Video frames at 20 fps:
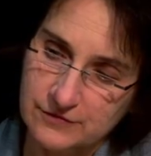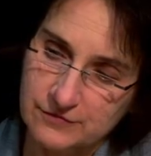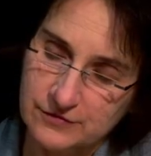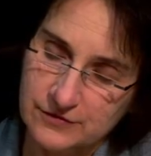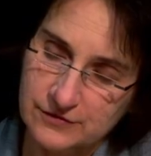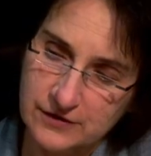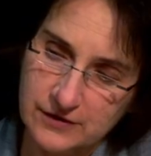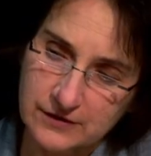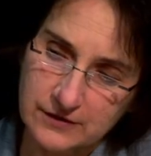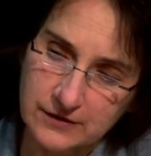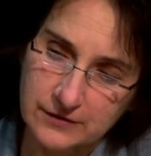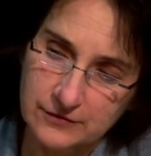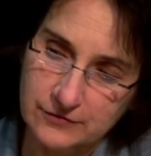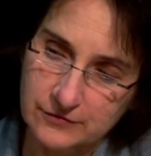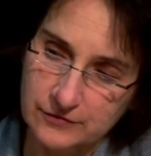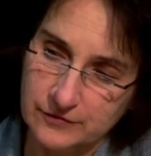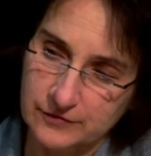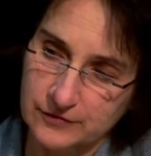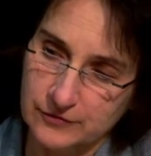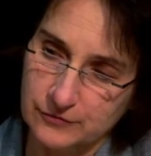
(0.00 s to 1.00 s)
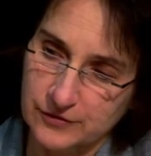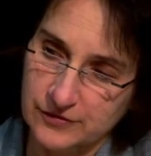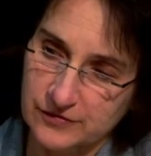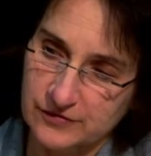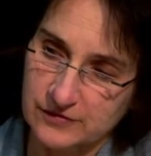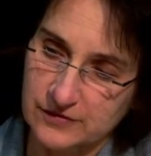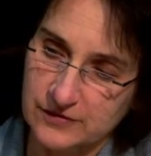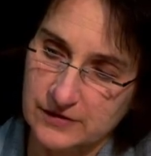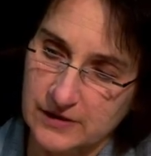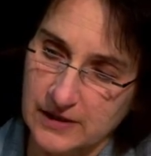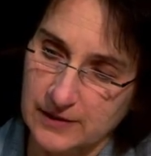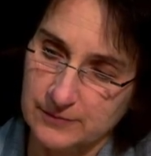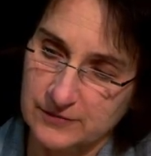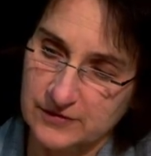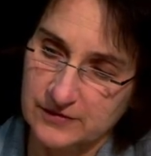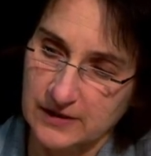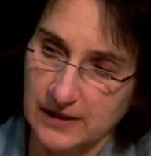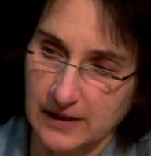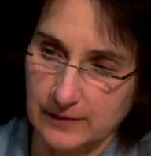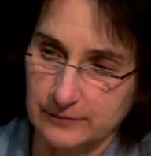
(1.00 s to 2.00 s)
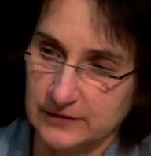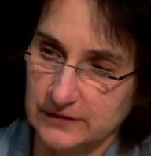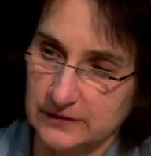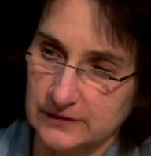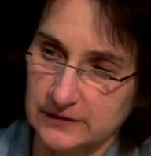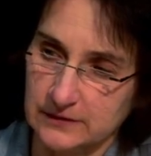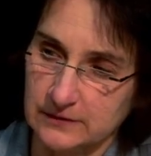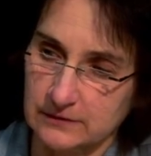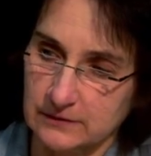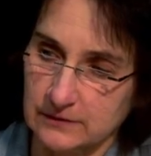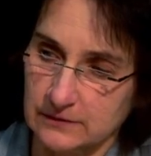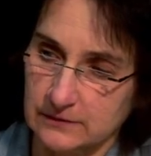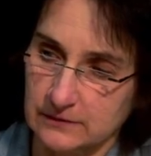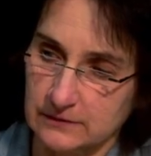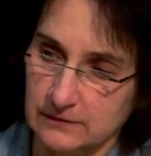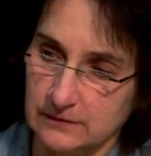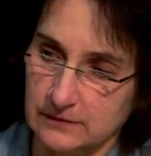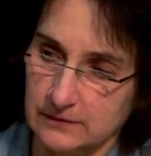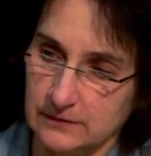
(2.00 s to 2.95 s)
certainly sort of in recent times captured the